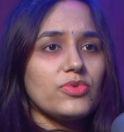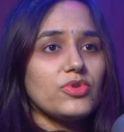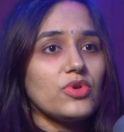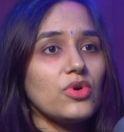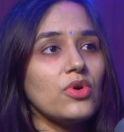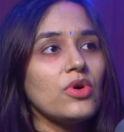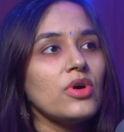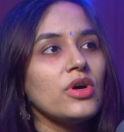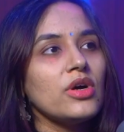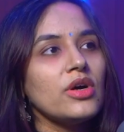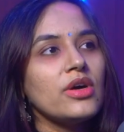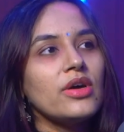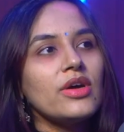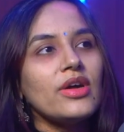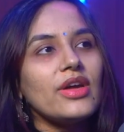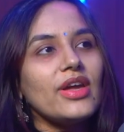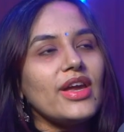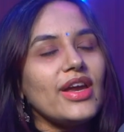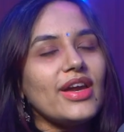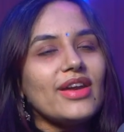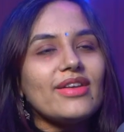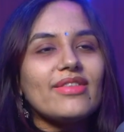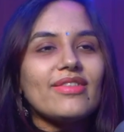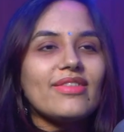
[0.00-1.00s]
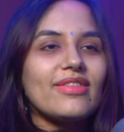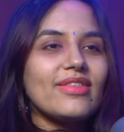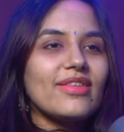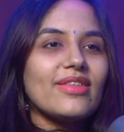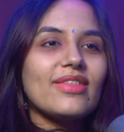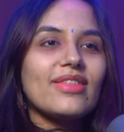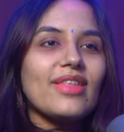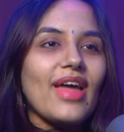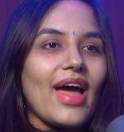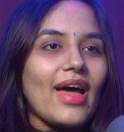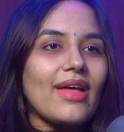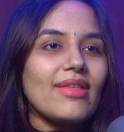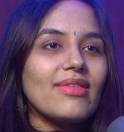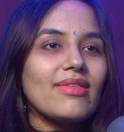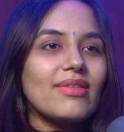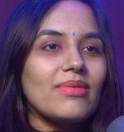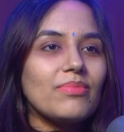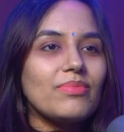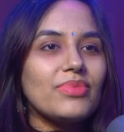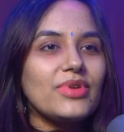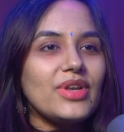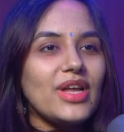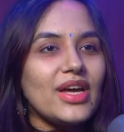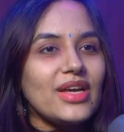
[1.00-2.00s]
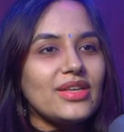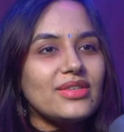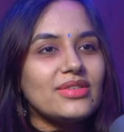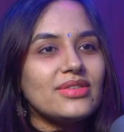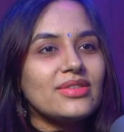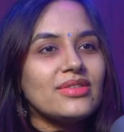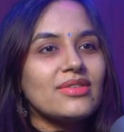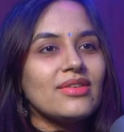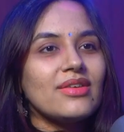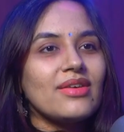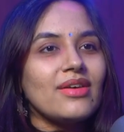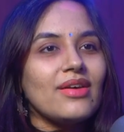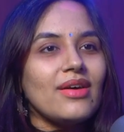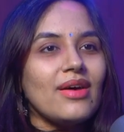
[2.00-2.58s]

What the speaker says: So it's just as simple as